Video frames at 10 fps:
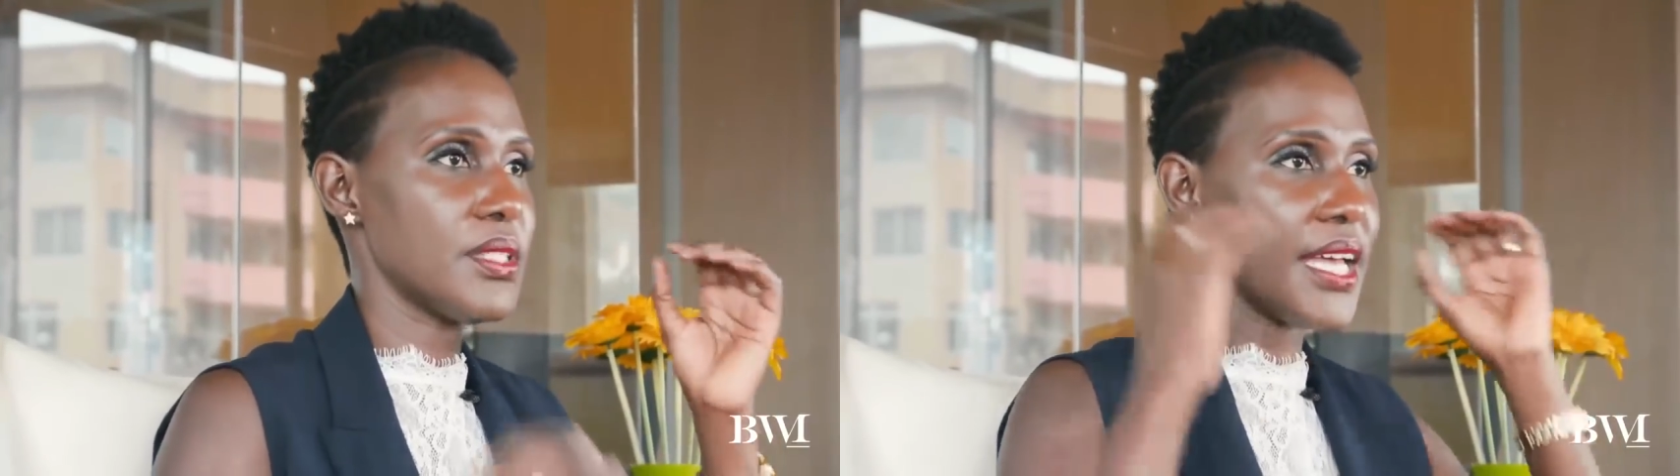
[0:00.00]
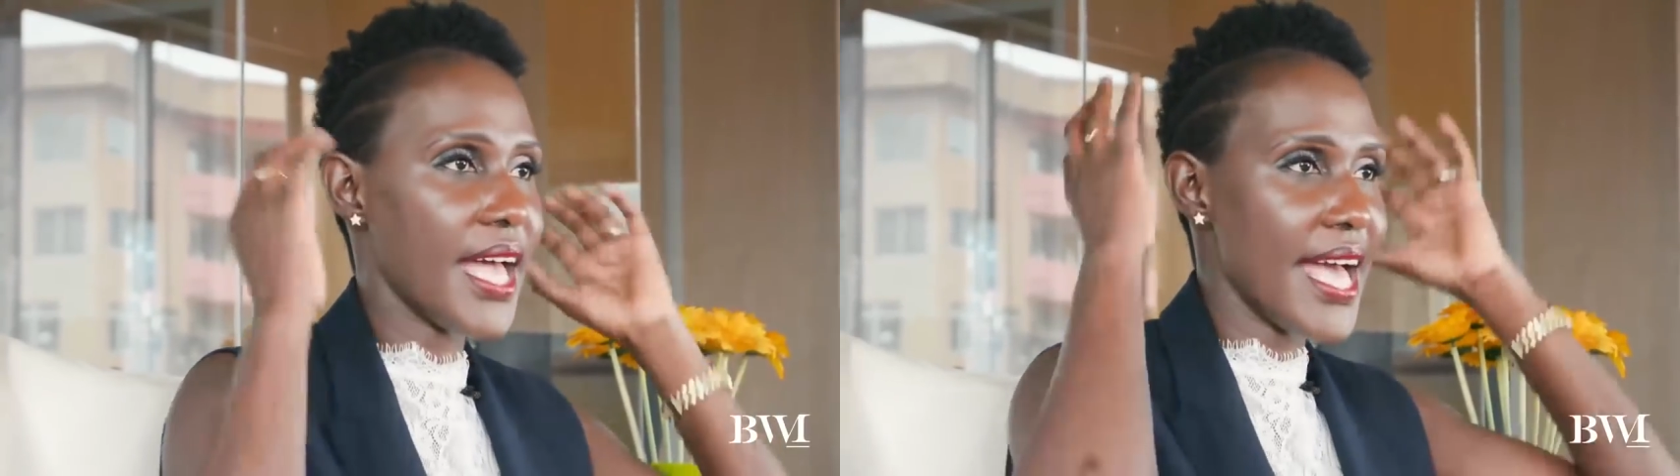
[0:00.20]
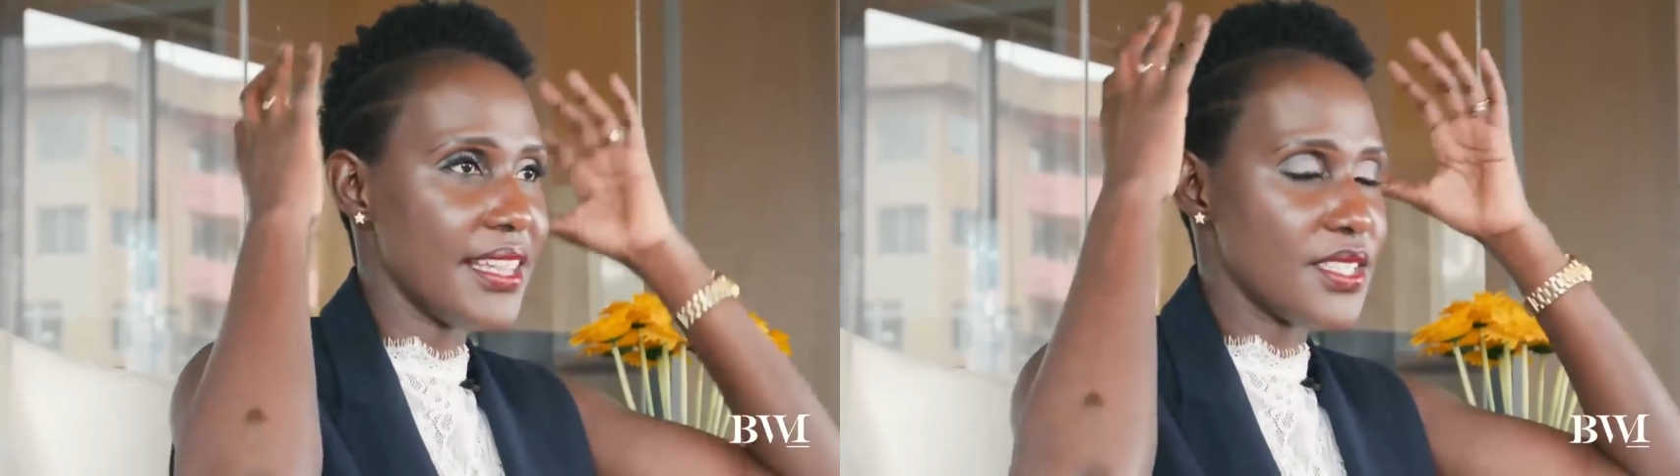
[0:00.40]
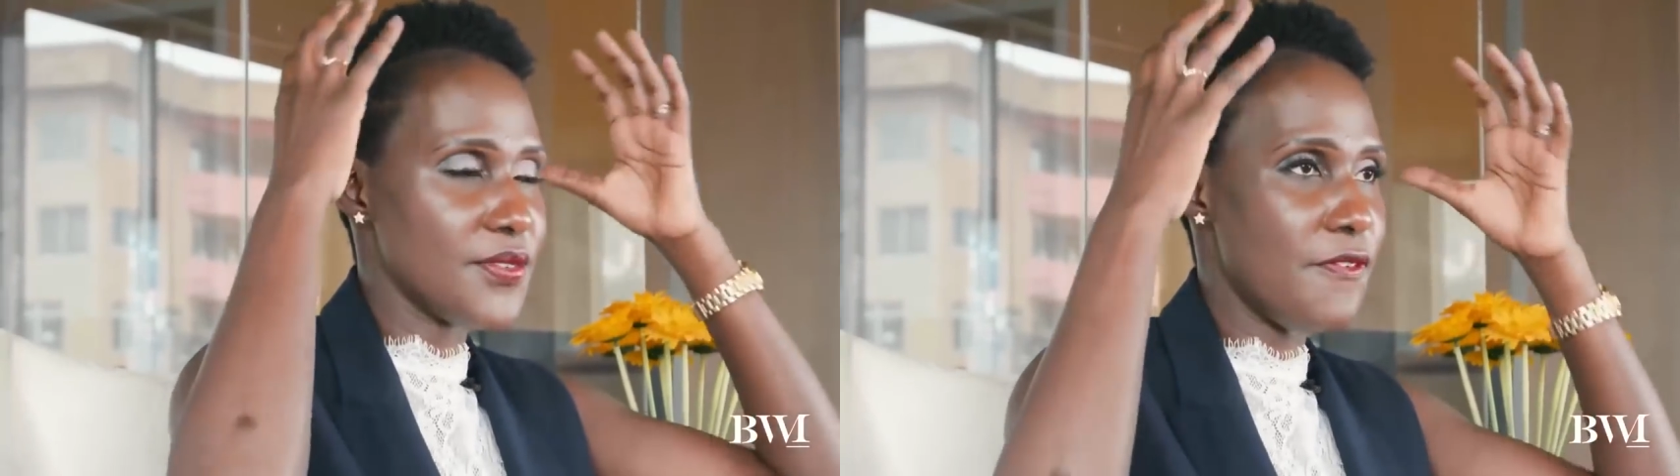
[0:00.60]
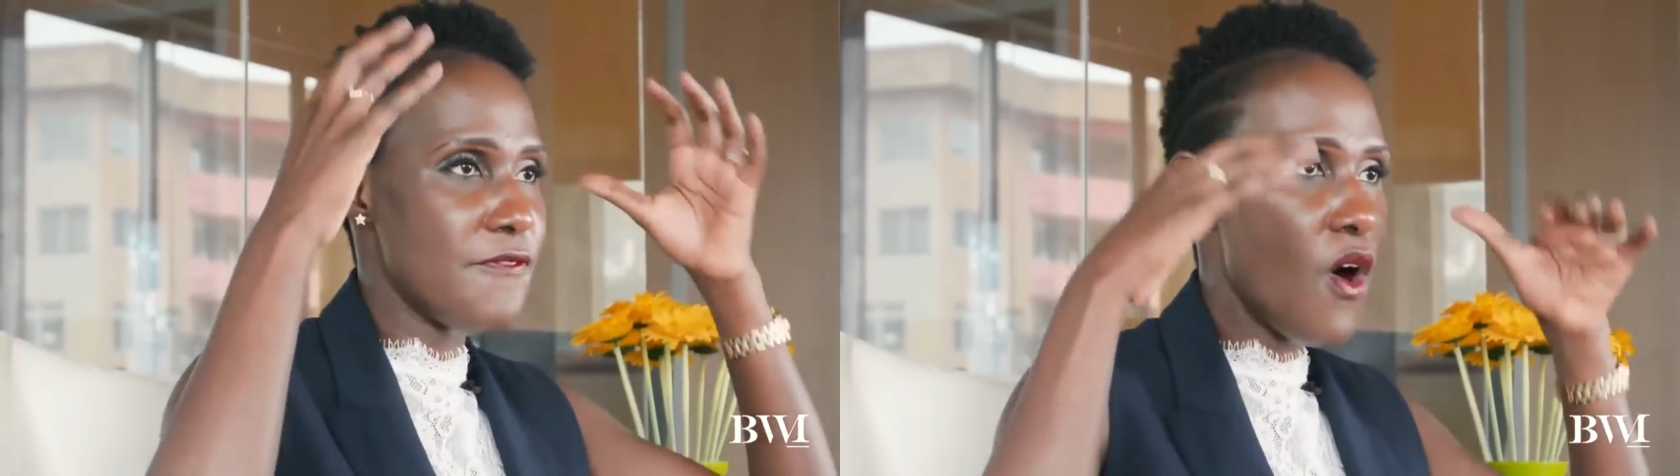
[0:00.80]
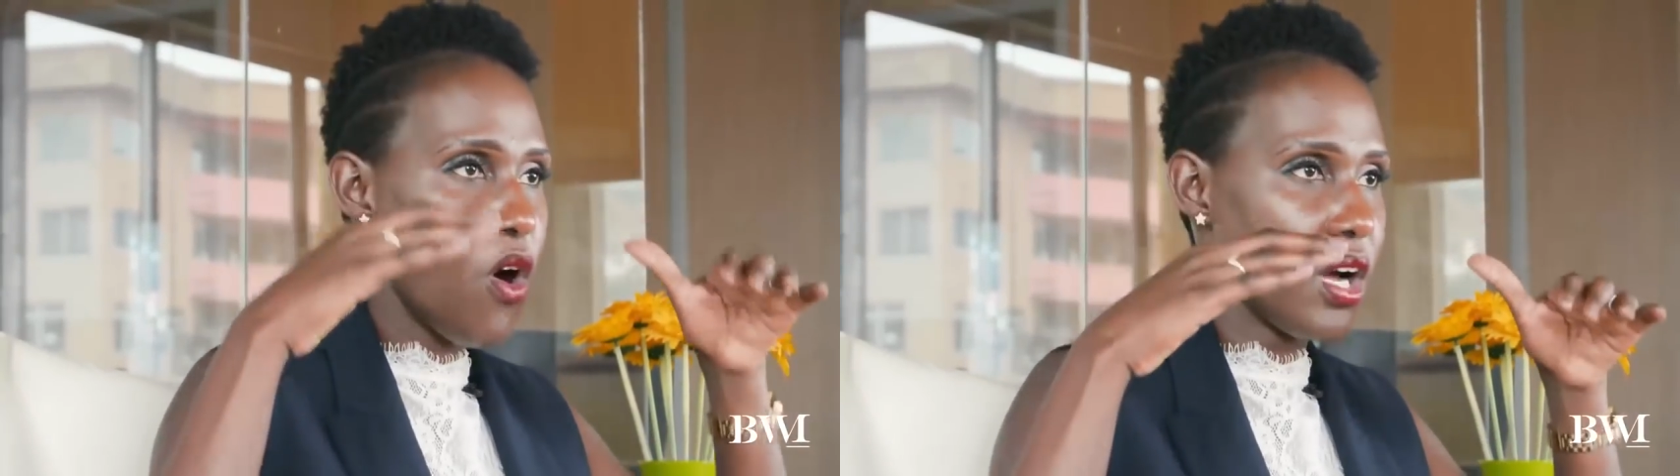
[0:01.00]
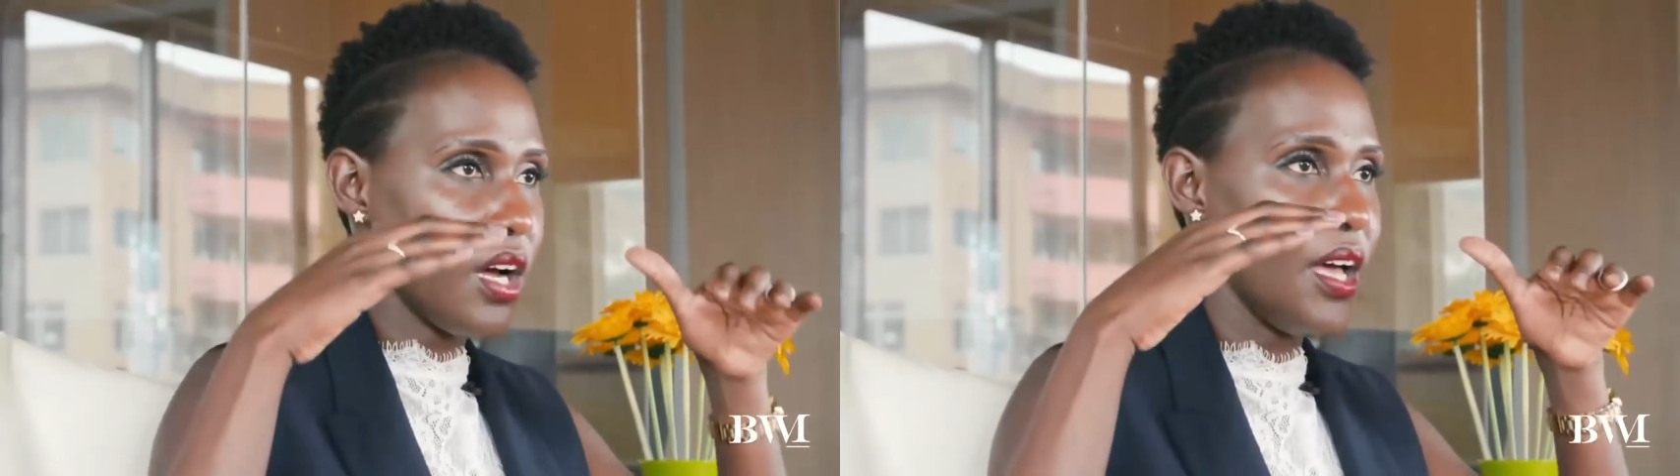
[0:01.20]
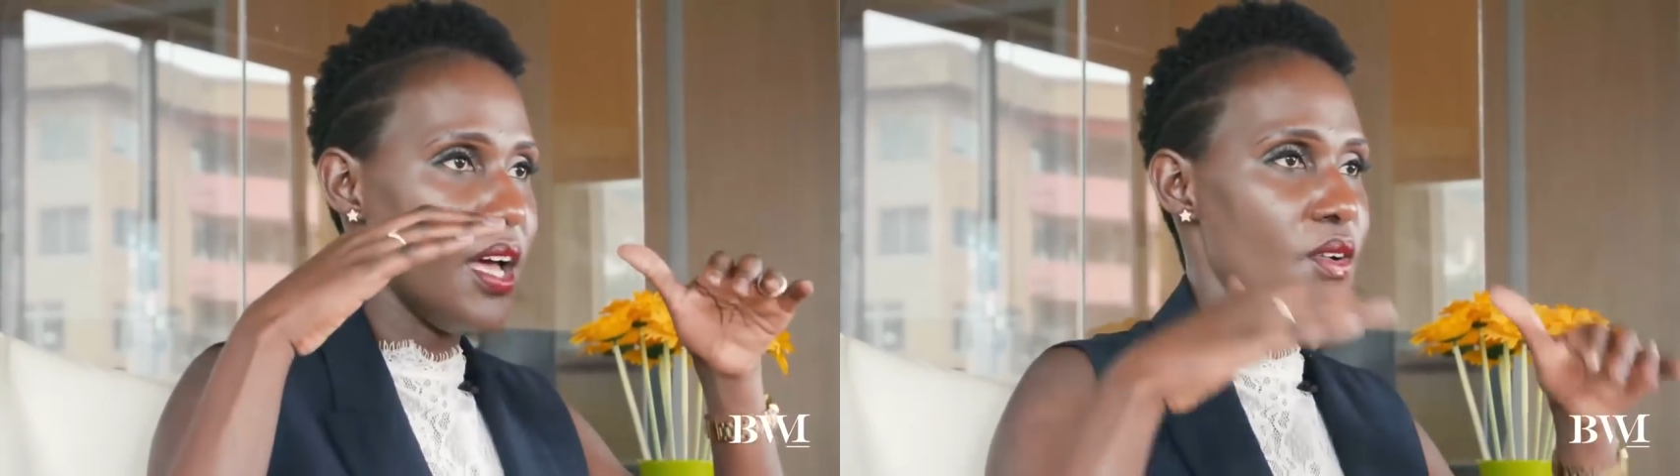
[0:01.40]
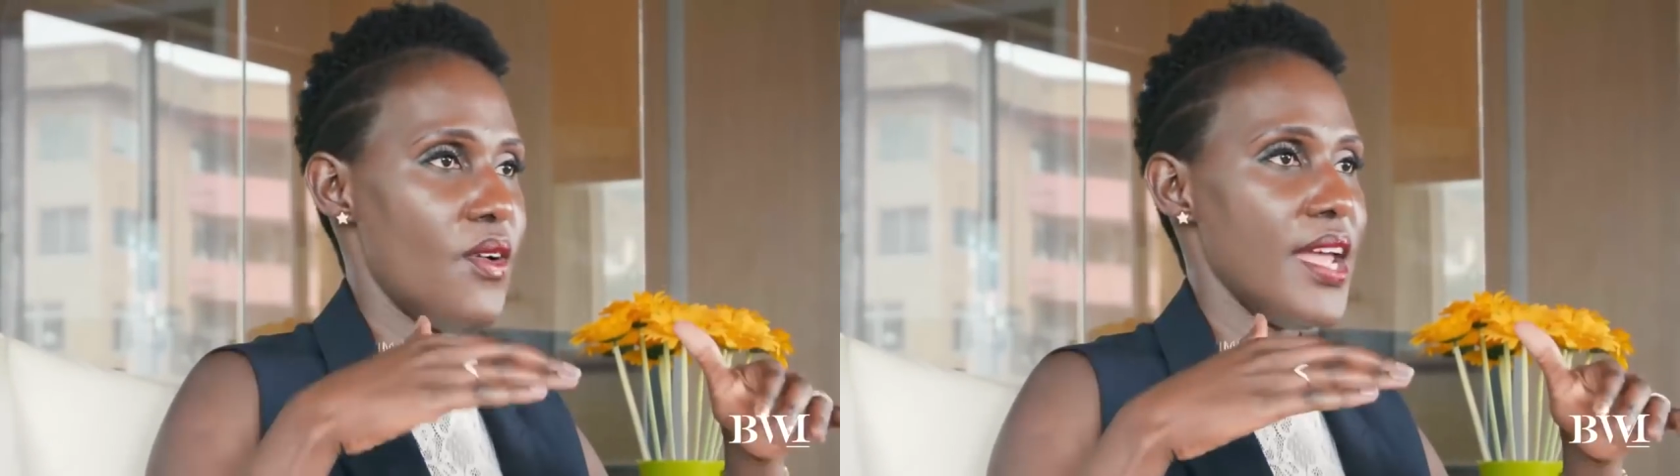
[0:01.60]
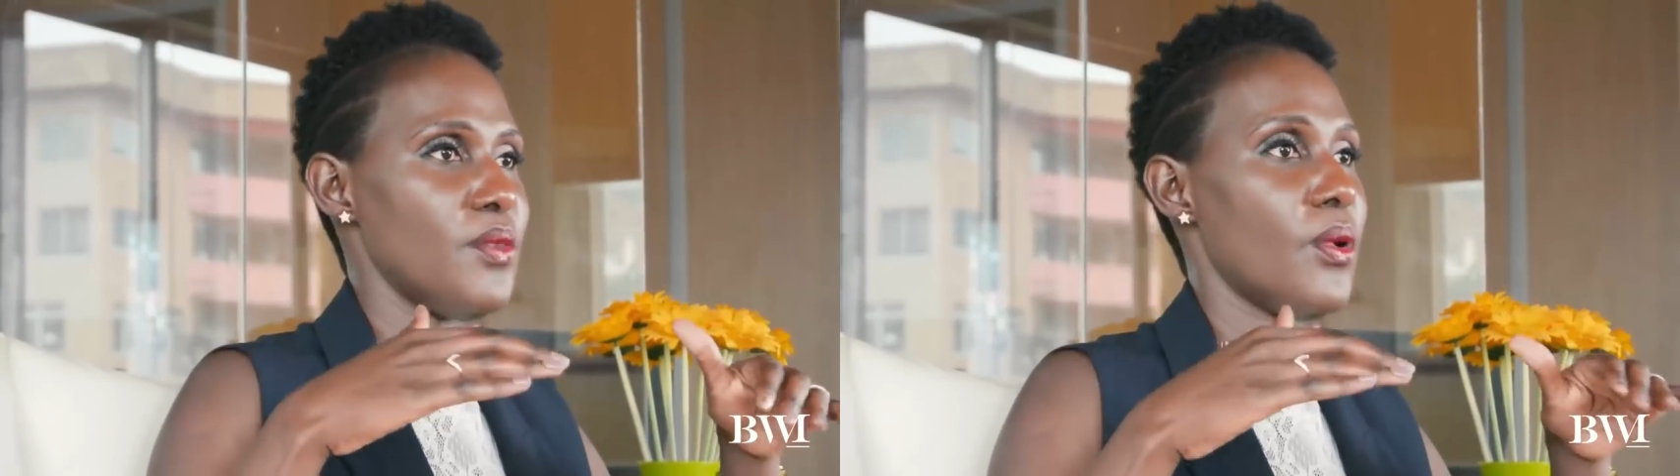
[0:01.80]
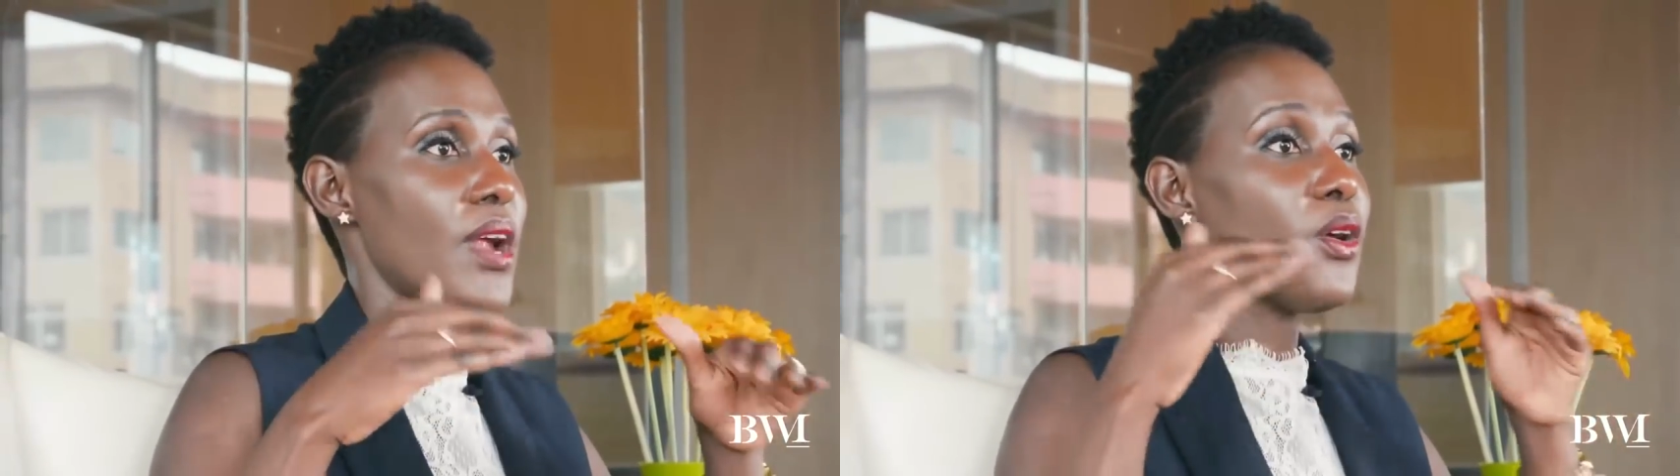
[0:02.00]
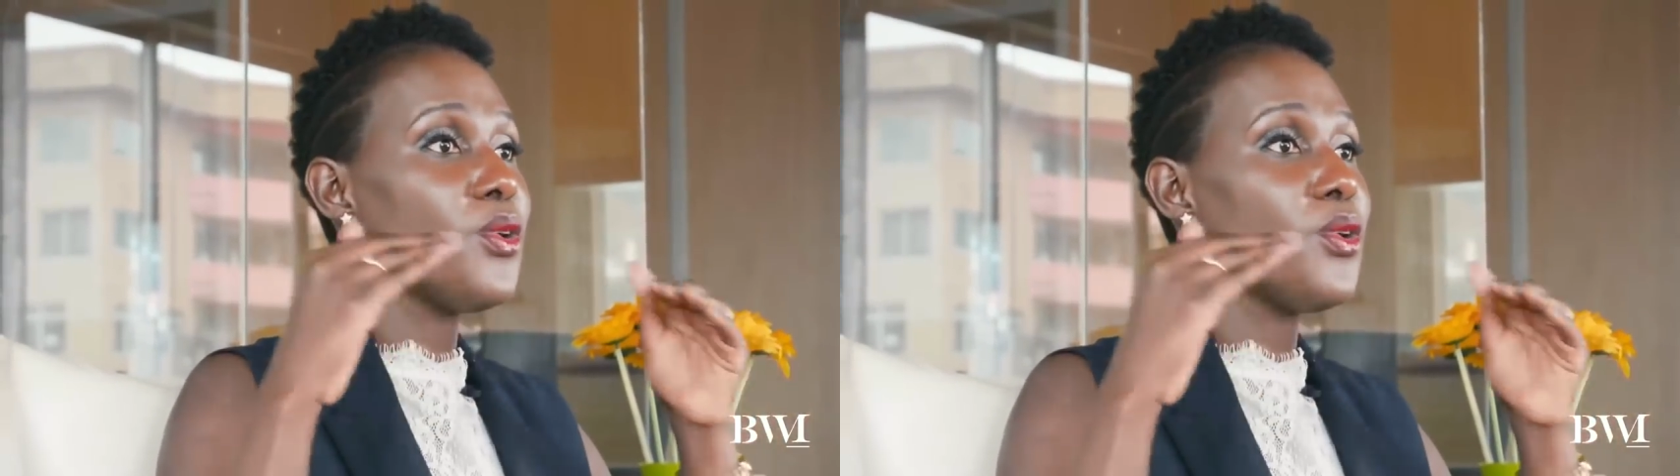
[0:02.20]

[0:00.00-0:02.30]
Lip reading: It was like I had this fog, right, where I